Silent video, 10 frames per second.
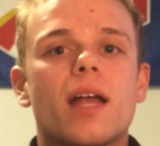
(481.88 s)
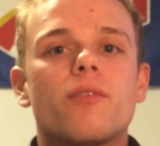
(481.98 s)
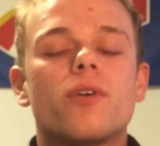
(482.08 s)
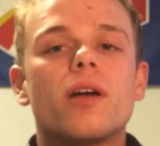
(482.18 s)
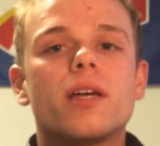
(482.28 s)
kind
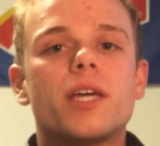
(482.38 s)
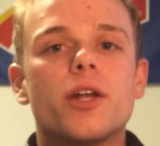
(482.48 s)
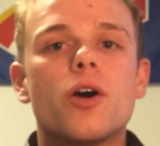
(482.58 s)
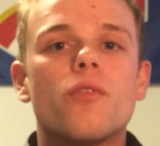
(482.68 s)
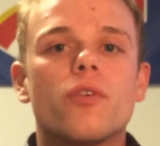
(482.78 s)
of
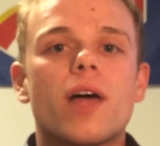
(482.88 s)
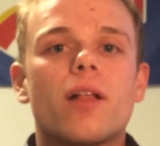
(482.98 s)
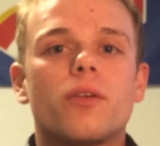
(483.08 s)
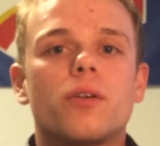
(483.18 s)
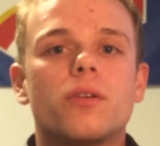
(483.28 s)
get over
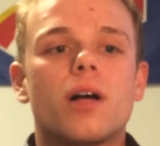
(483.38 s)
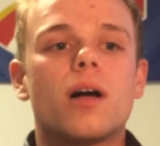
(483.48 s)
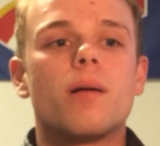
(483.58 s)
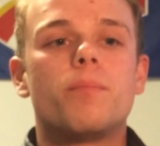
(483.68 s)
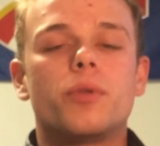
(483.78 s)
that
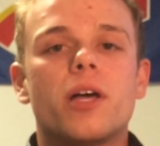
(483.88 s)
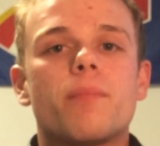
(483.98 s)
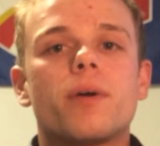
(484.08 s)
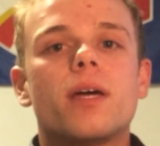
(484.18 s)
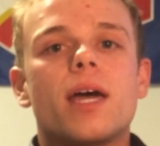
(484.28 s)
little
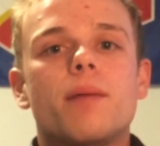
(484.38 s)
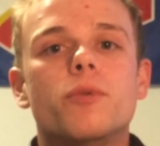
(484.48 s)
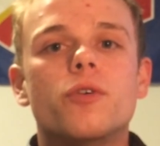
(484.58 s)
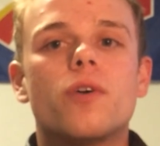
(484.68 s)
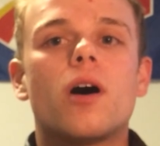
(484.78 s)
blip and
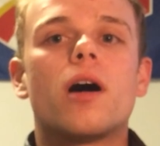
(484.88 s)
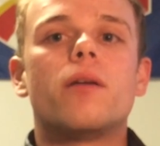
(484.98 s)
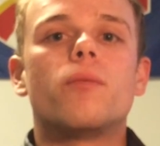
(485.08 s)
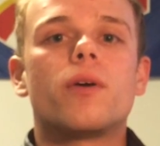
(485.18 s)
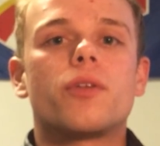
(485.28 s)
move
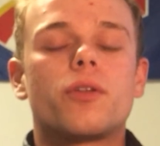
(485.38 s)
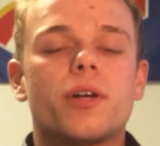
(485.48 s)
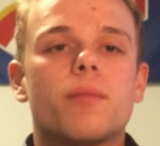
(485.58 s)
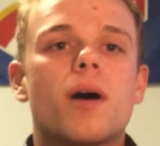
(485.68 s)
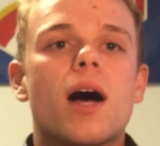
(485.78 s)
on with a
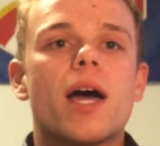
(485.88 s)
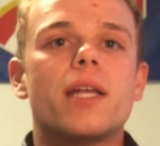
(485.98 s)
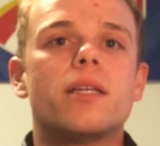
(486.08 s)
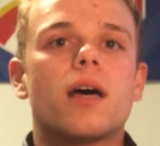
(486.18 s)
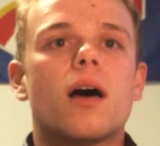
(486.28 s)
clear
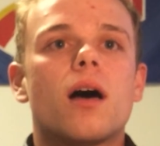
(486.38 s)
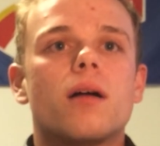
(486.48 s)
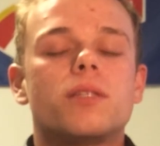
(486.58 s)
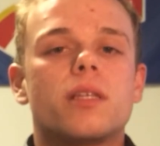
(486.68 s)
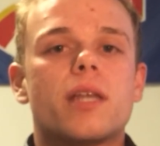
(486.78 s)
mind
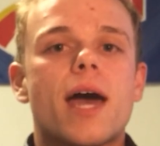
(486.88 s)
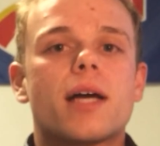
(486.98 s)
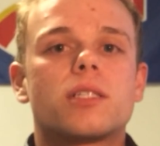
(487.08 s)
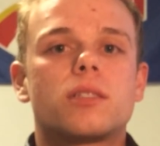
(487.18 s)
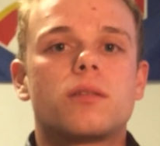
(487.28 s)
to the
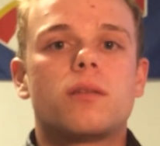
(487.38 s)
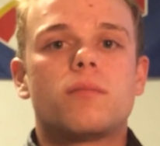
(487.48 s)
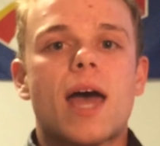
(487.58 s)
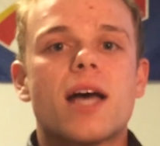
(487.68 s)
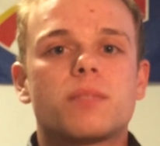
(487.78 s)
next
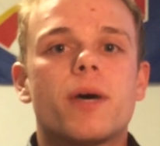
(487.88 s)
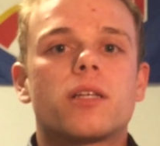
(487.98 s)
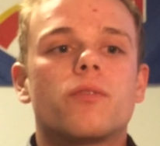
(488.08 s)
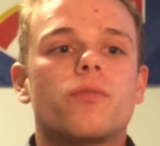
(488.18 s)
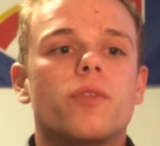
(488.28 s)

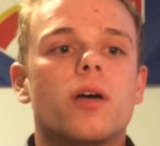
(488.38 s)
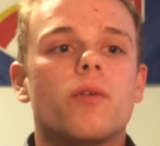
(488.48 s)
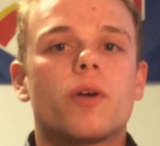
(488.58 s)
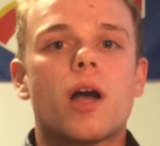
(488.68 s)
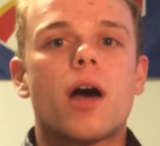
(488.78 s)
aspect of
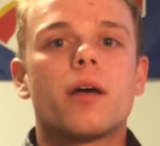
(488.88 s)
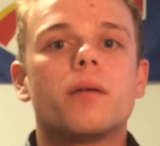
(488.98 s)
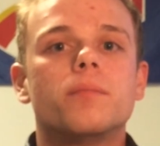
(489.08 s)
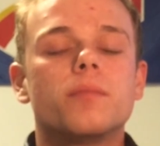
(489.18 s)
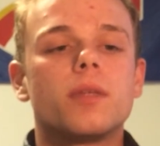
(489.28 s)
the
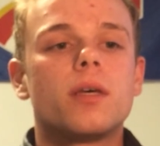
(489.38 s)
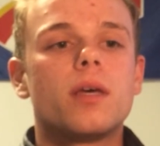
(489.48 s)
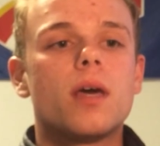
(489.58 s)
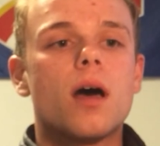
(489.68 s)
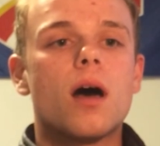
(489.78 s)
regatta.
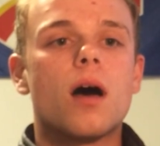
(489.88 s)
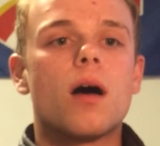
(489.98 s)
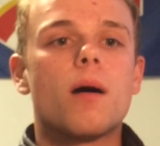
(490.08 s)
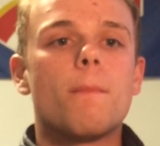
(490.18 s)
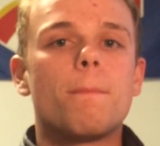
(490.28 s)

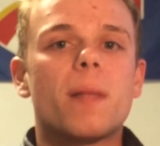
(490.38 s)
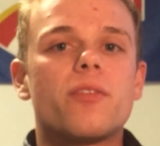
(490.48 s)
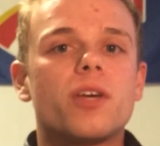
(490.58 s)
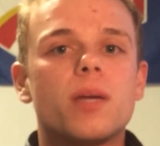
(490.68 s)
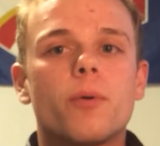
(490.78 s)
I
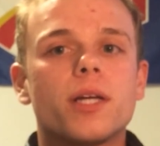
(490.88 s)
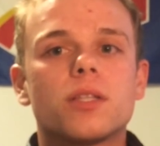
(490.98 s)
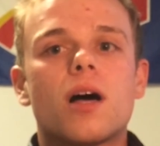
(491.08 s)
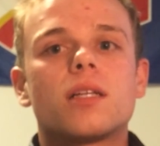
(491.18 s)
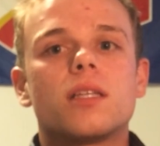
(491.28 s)
think he brings
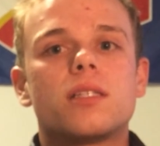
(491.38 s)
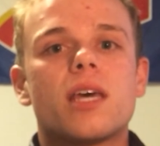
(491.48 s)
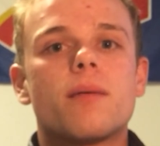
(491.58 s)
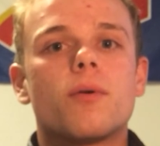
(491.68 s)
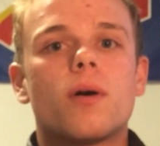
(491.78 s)
a lot to the
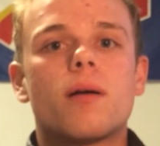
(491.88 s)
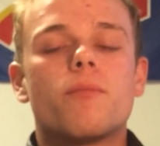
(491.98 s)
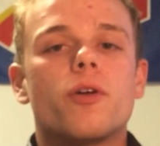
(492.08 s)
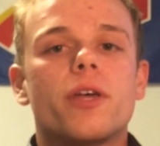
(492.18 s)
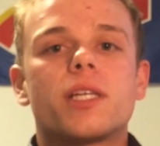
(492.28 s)
table.
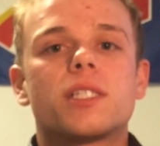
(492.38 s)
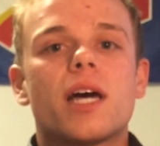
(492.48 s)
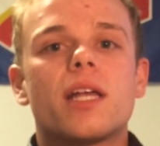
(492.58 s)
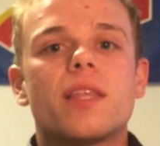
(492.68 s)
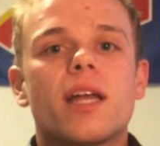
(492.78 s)
I'm really
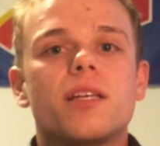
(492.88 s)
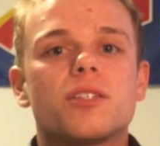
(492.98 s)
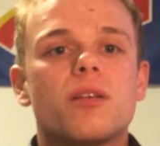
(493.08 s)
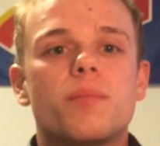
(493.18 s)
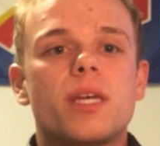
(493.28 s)
excited that
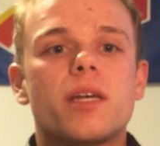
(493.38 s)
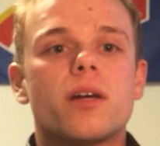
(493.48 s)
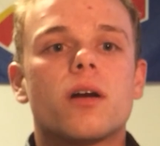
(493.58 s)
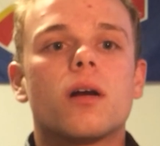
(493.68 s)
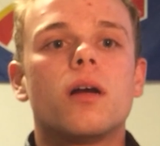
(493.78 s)
he's going to be
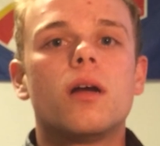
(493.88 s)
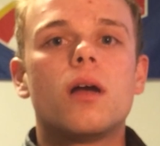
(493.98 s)
here